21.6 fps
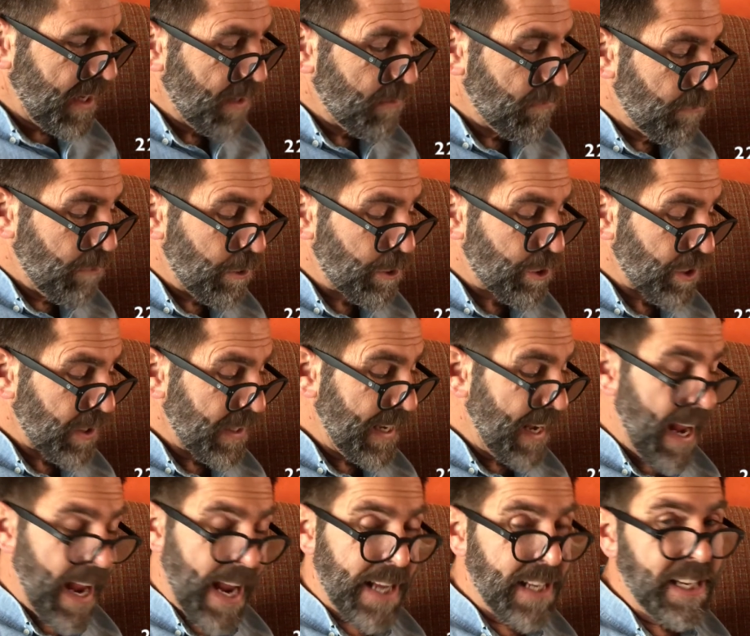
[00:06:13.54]
virtually
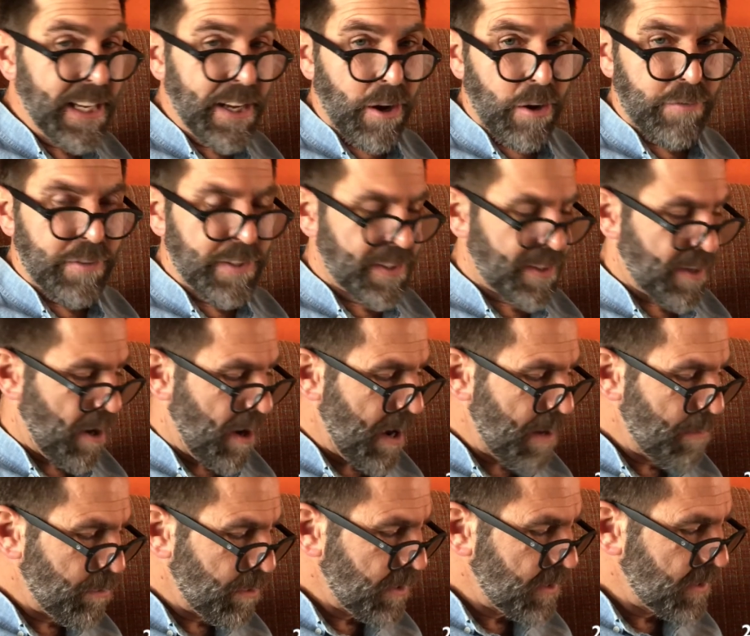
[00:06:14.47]
any of its
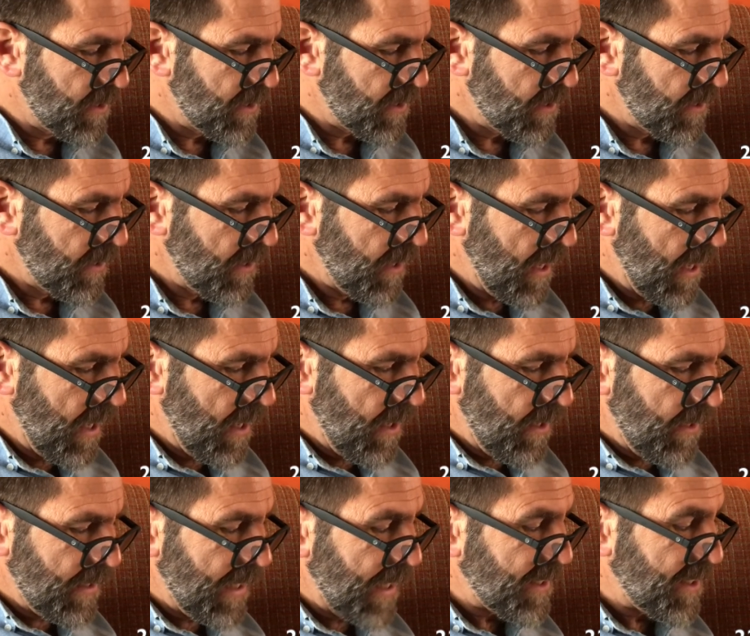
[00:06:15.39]
hybrids.
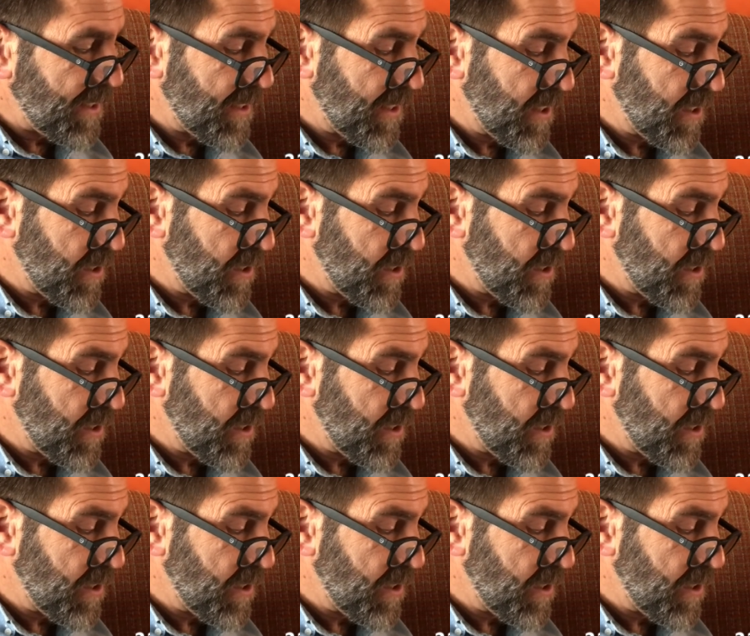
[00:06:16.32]
Narcissus